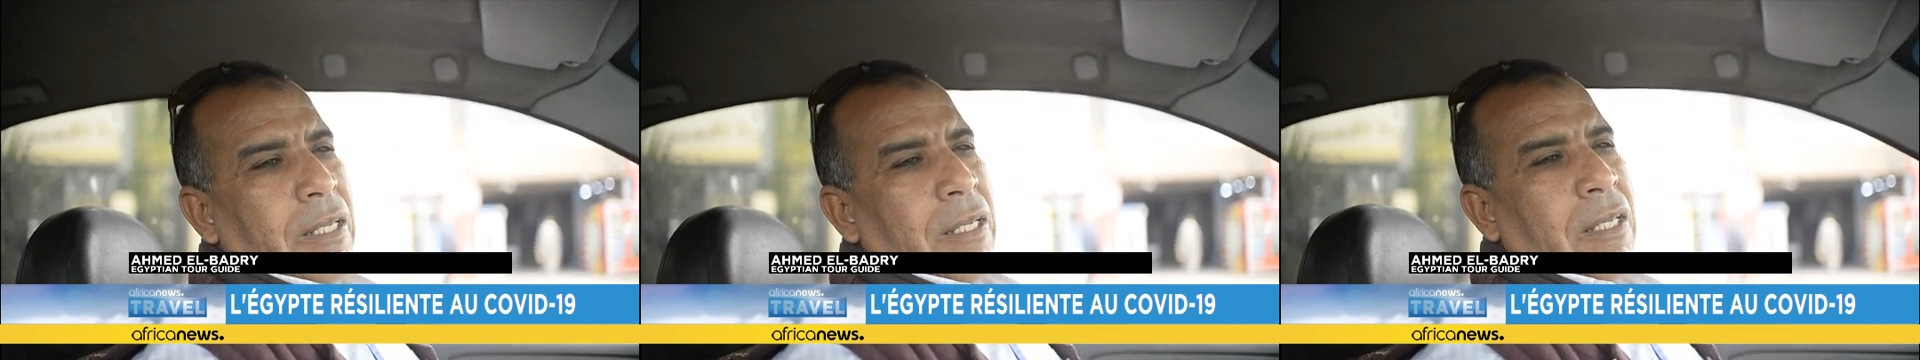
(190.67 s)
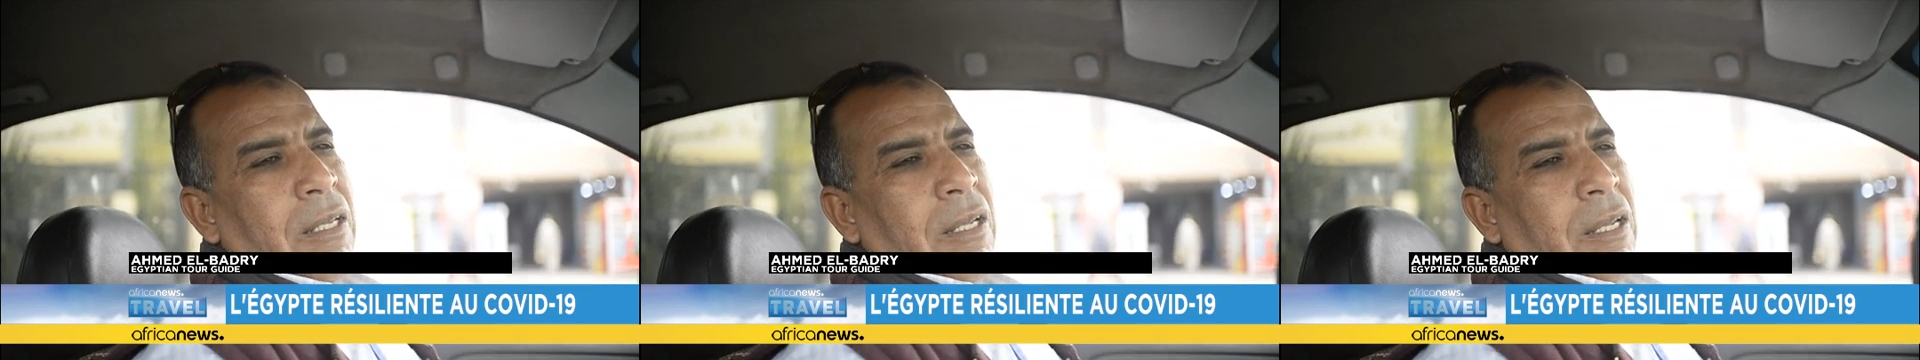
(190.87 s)

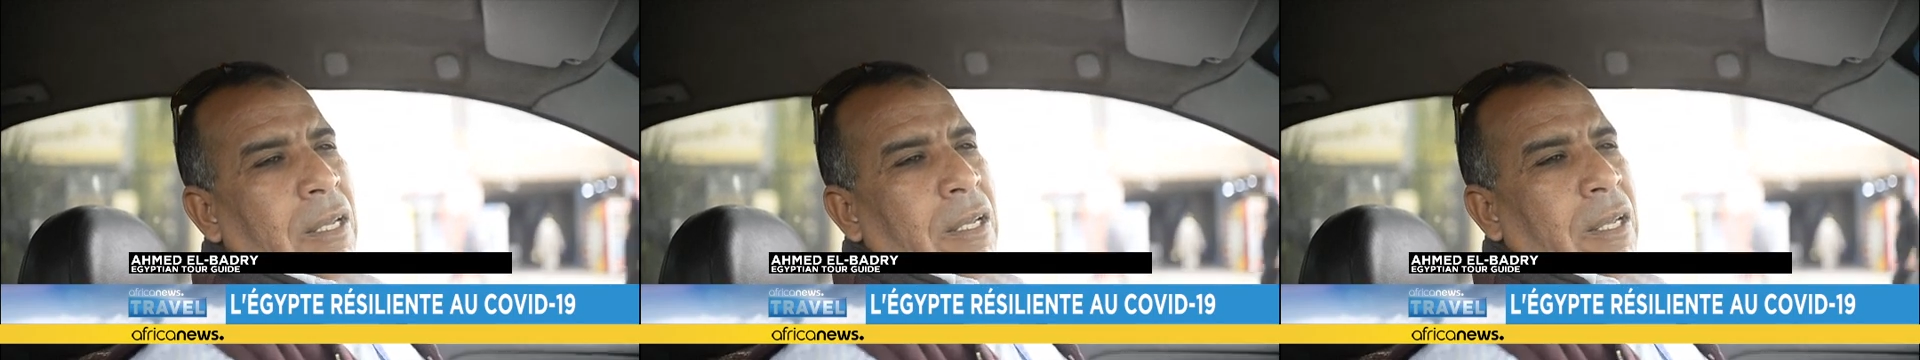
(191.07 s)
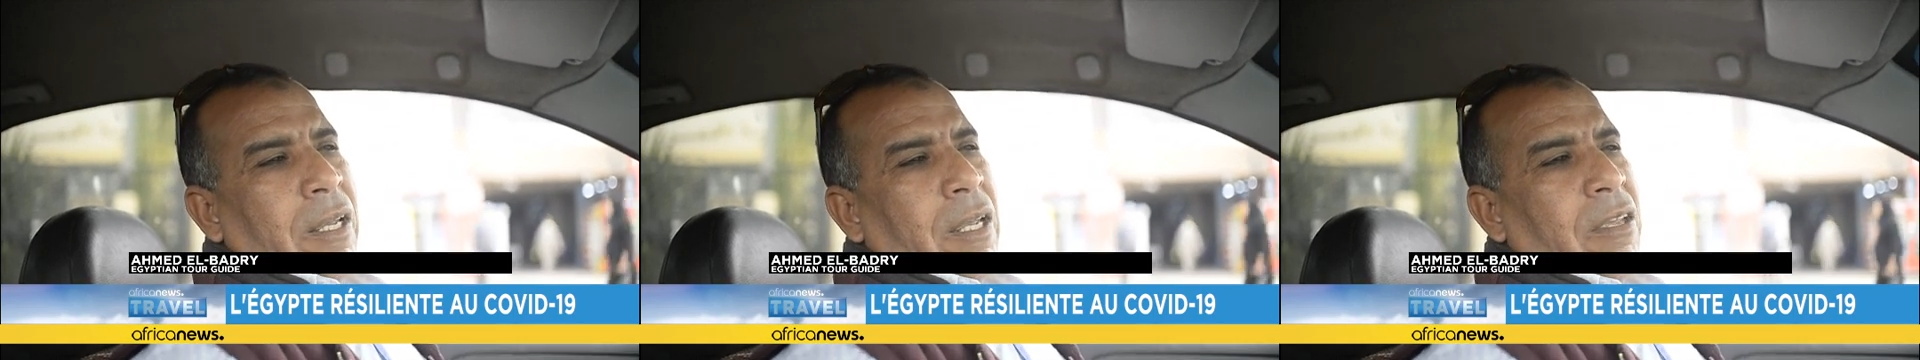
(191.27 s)
We
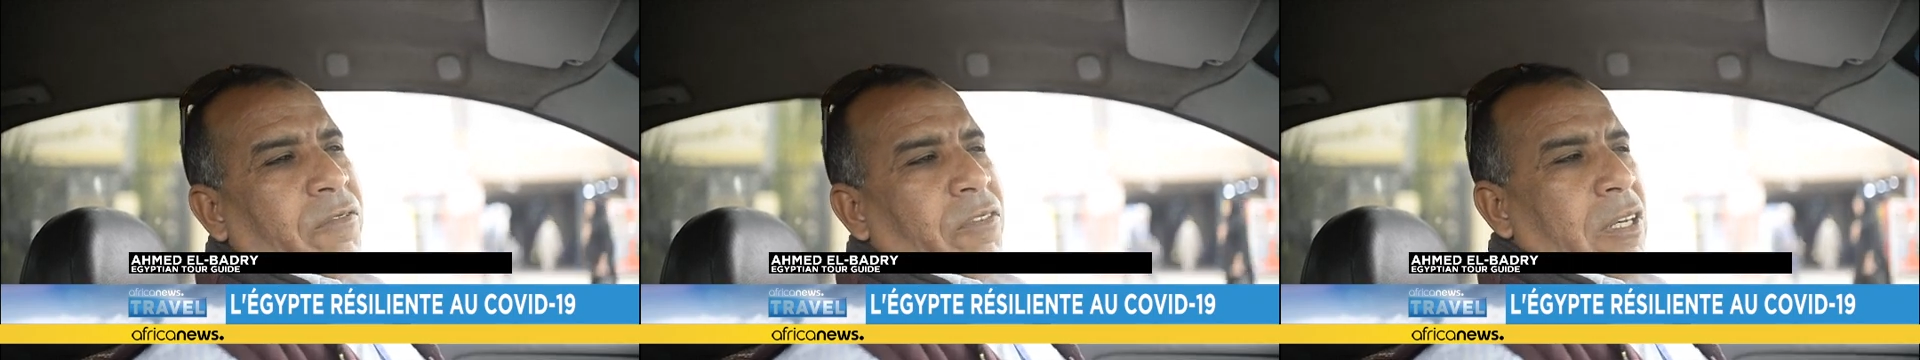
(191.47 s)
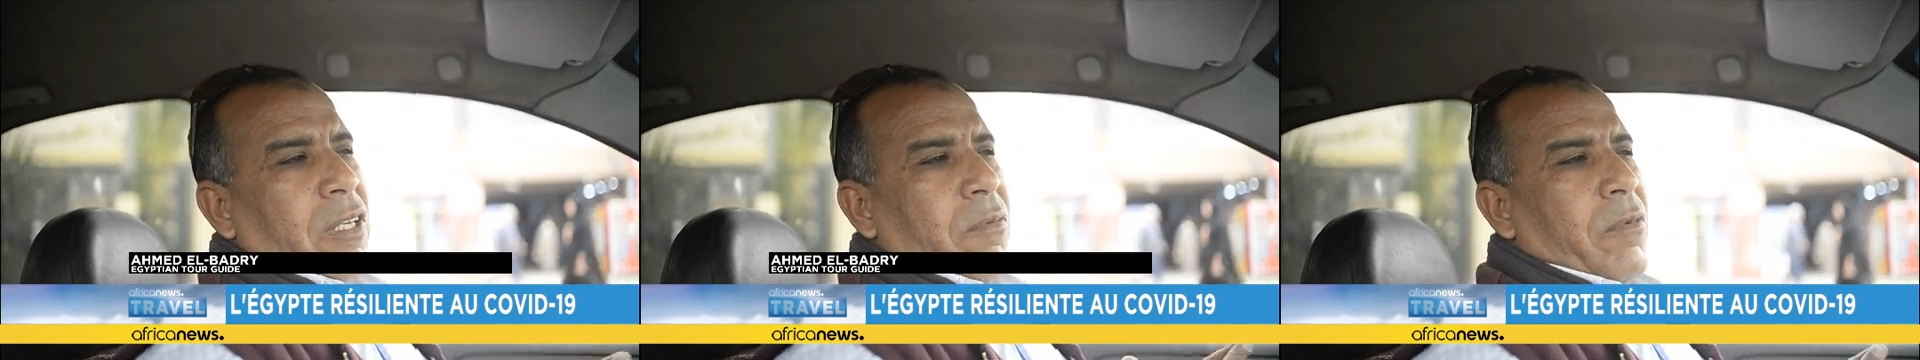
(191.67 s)
fear to
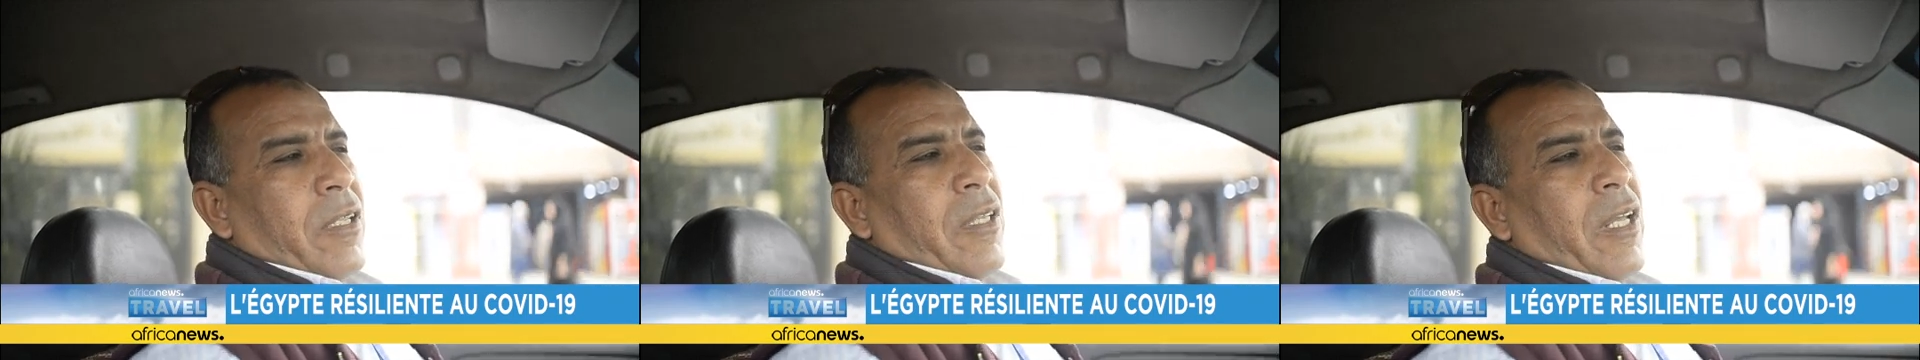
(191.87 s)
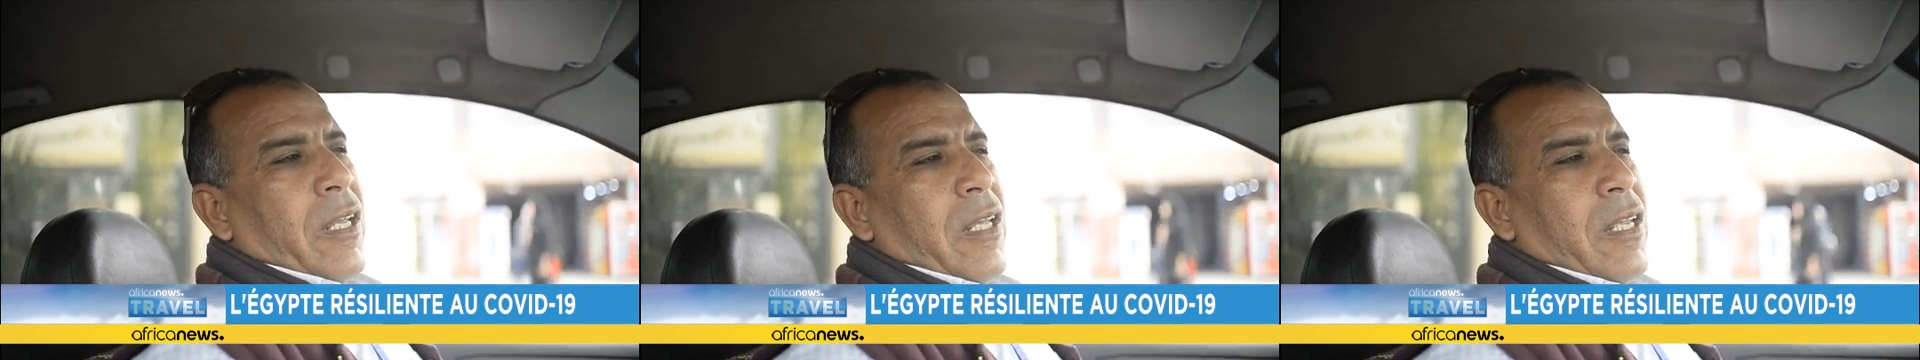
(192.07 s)
be a
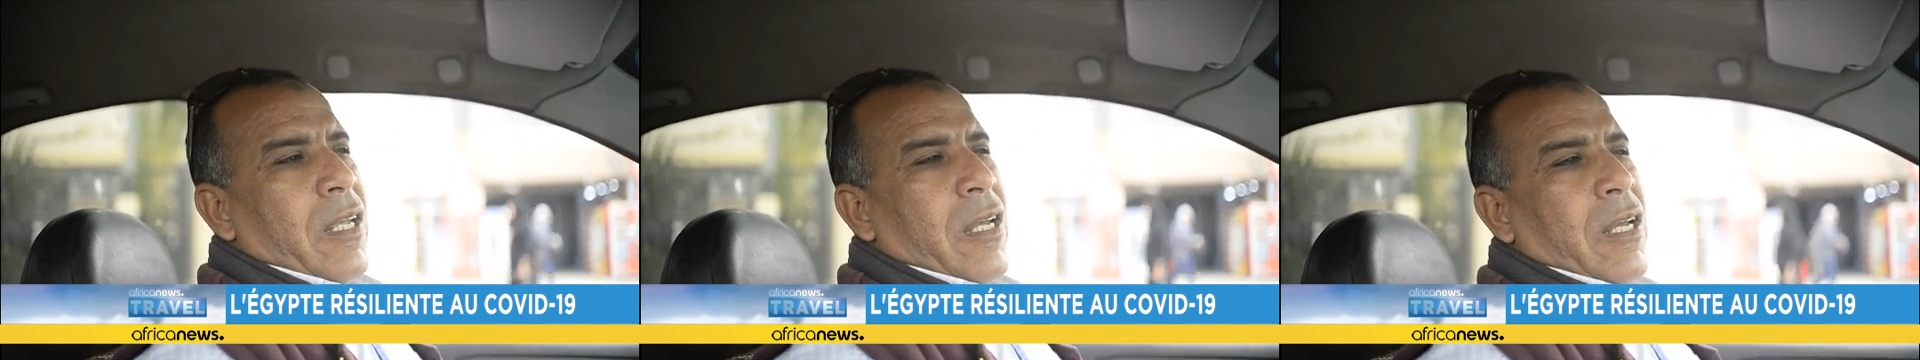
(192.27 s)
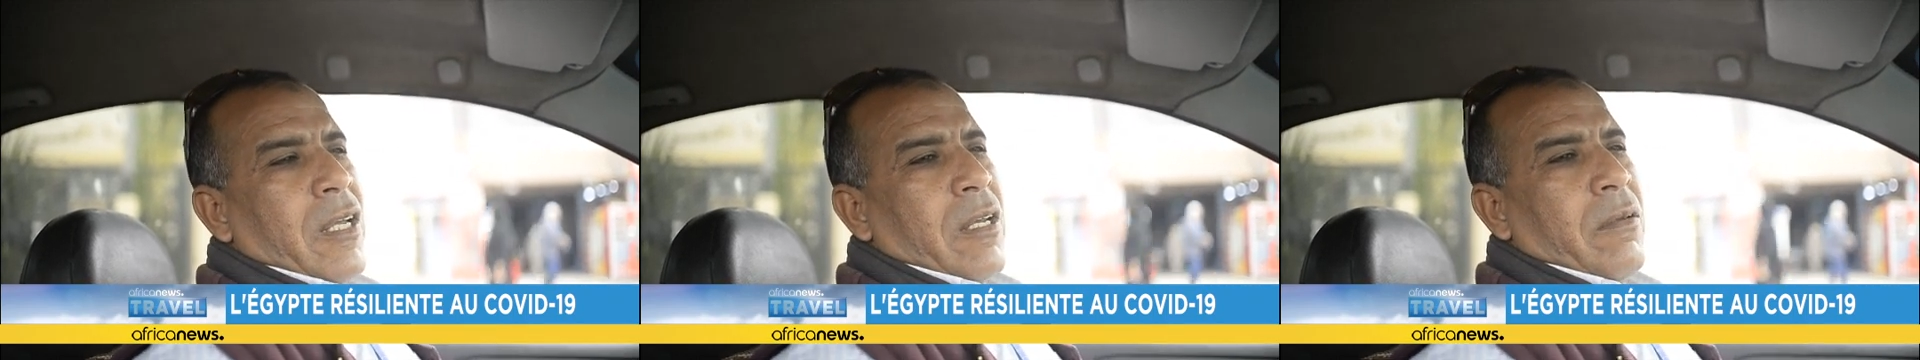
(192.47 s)
victim of
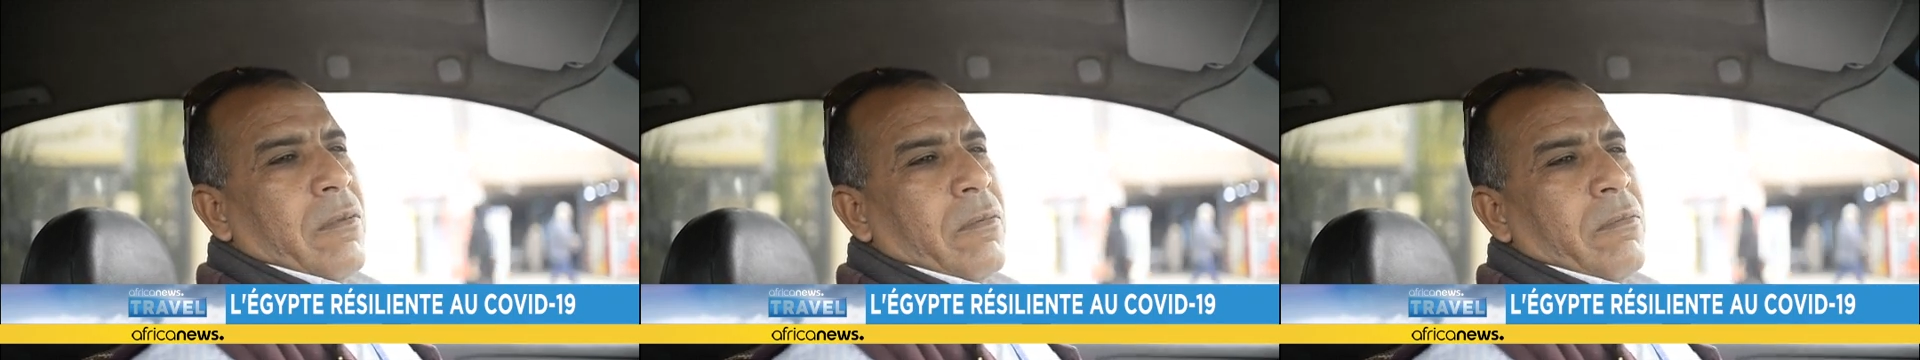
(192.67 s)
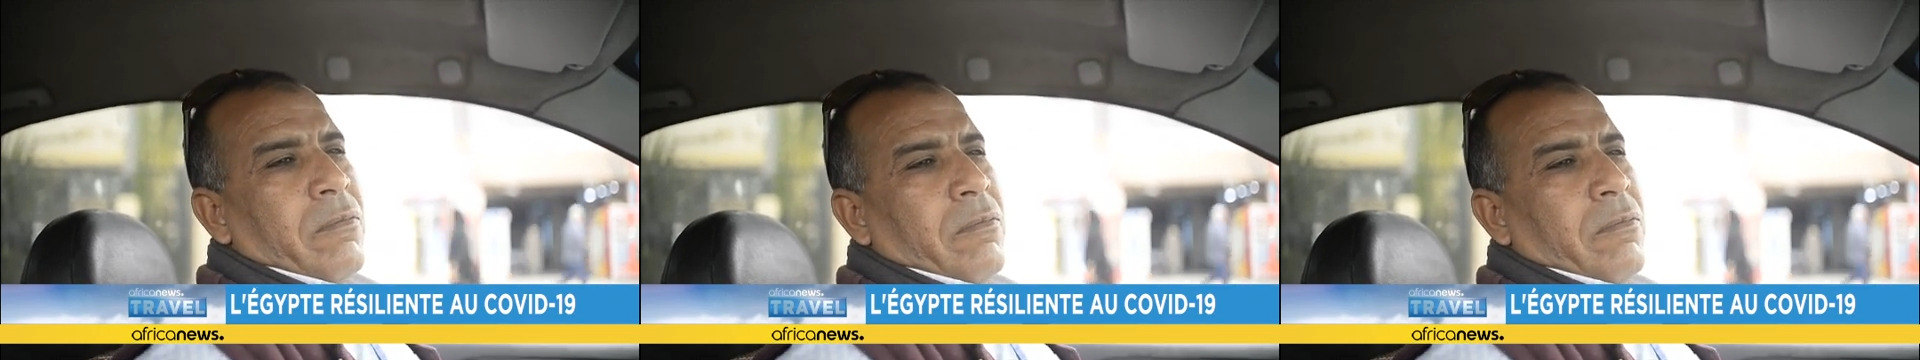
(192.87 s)
something